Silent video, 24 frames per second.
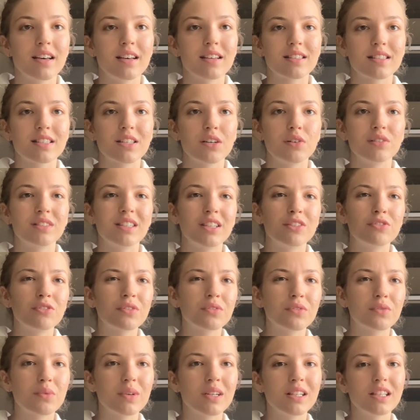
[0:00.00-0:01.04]
So they
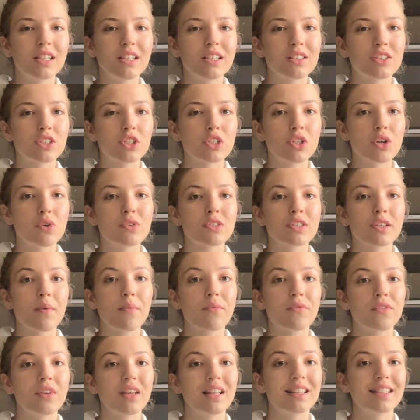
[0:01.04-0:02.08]
don't really show
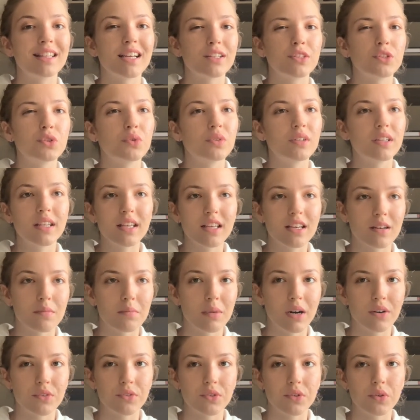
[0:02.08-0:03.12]
something that unique
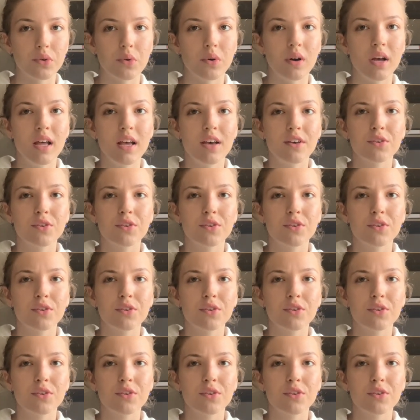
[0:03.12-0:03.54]
about you.